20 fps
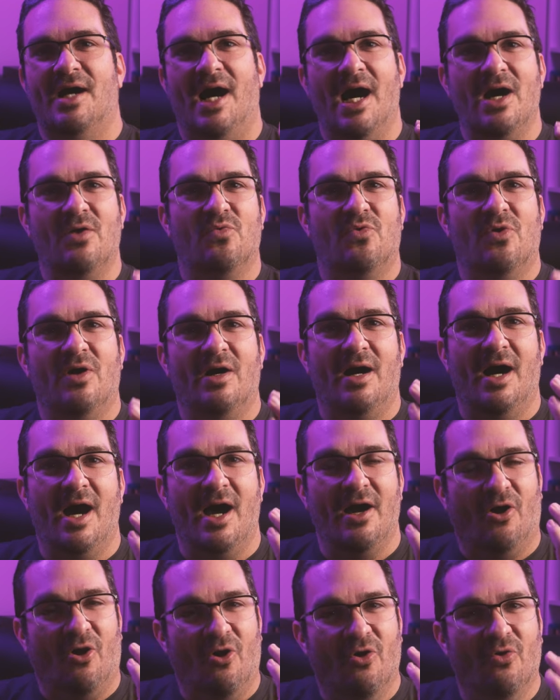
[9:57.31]
I, want,
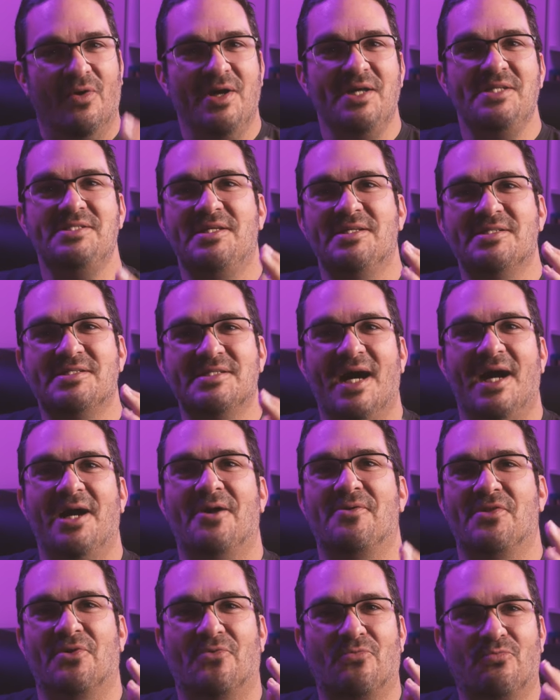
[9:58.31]
I always
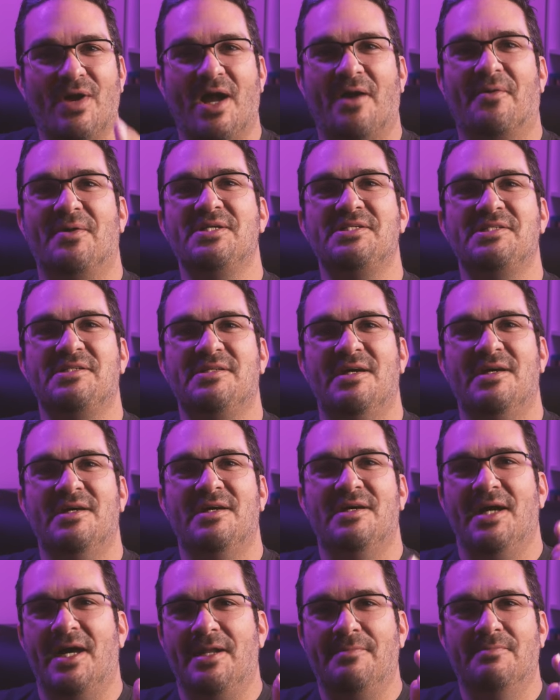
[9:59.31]
desire the rarest
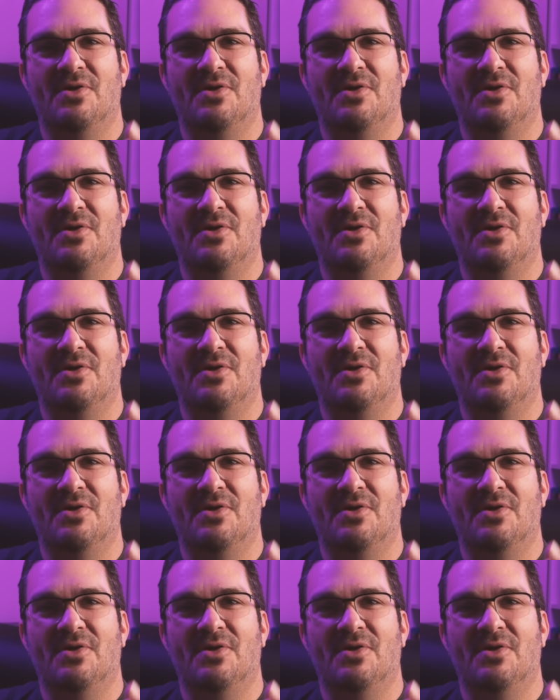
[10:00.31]
and